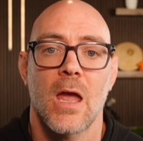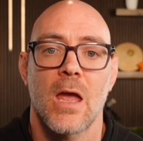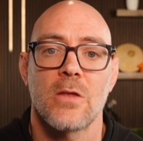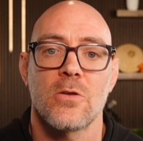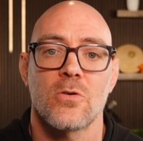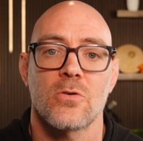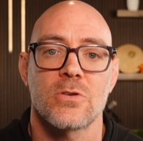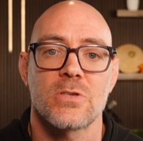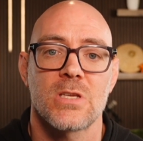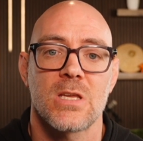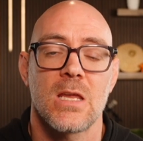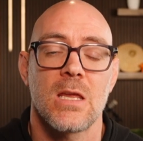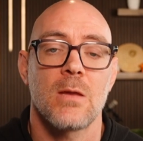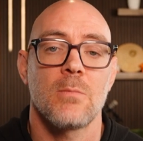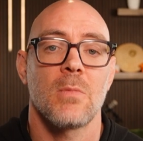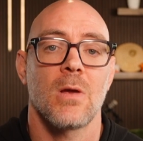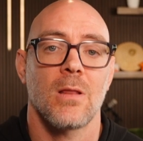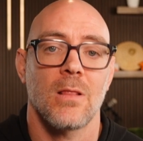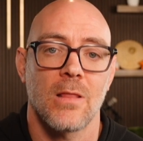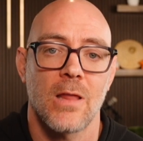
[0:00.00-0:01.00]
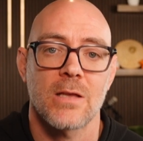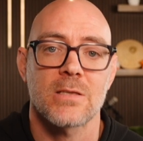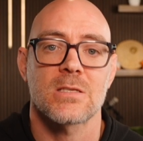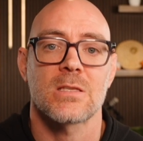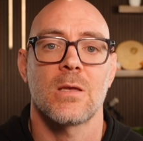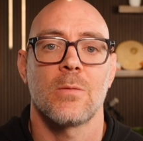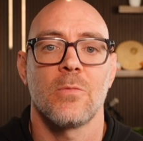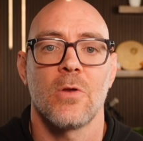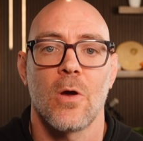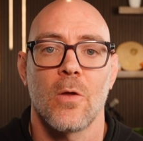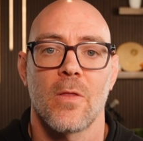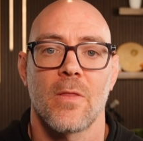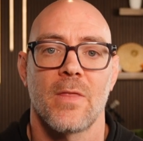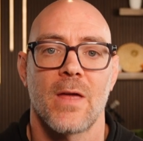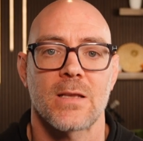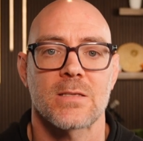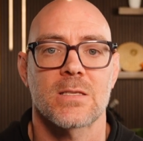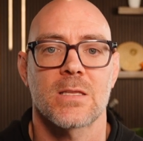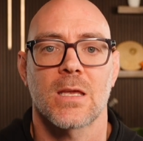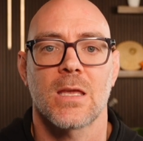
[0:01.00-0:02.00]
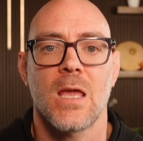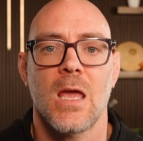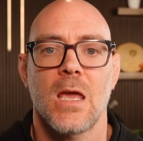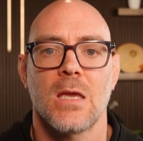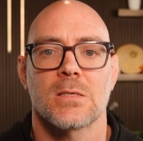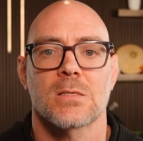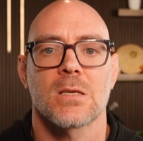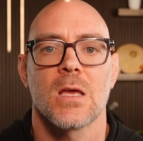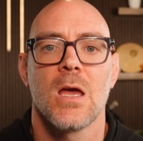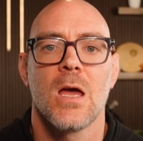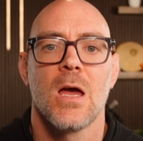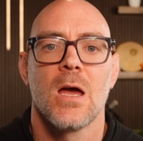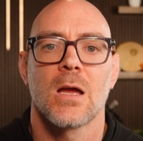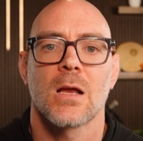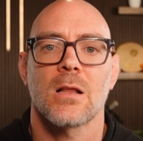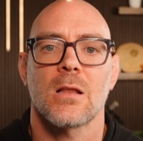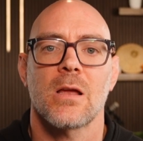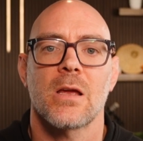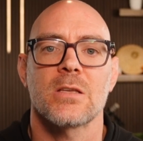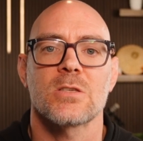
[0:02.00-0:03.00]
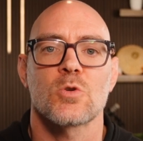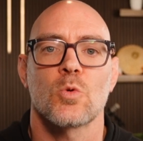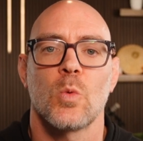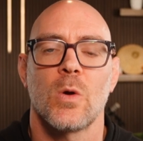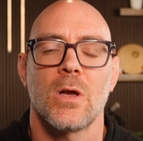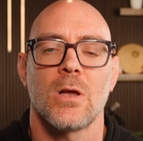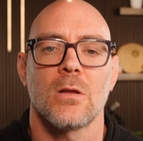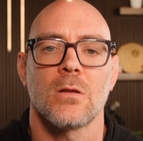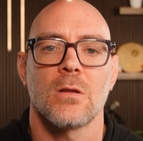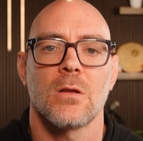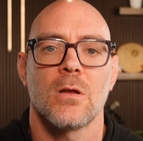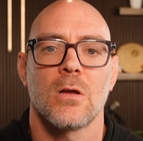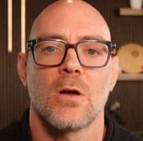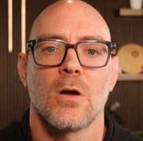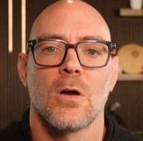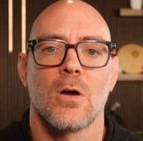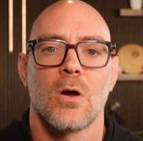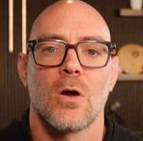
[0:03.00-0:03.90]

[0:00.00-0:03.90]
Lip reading: and your team lets them know that that's the case, clients will